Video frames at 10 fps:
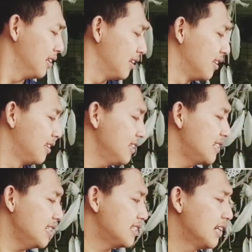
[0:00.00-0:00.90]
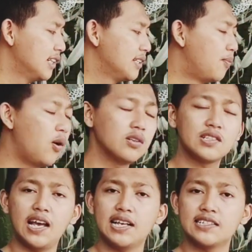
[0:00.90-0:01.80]
This is the most
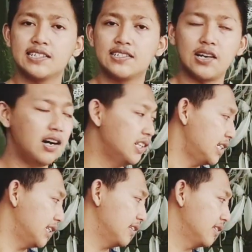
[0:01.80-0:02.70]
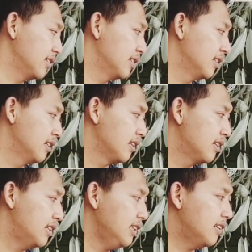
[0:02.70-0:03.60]
exciting
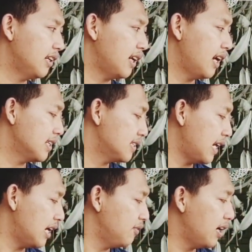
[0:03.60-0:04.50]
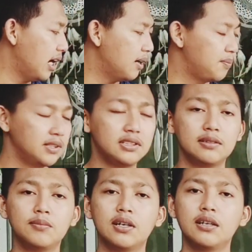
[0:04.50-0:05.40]
thing that has ever happened in
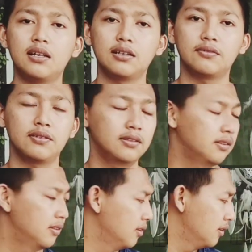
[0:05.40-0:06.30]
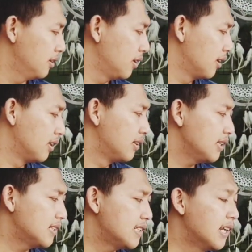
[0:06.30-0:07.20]
my life. This
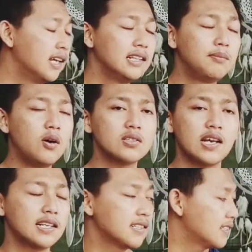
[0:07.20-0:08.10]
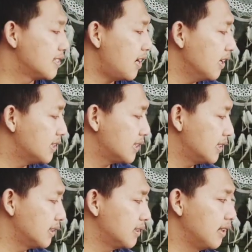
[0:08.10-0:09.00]
is the most
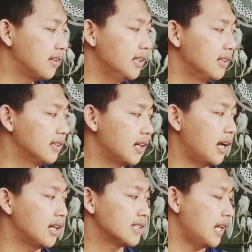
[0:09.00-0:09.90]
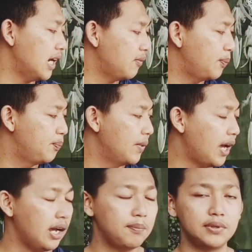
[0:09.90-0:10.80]
exciting thing that has ever
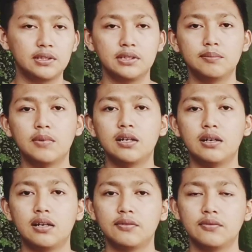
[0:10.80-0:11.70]
happened in my life.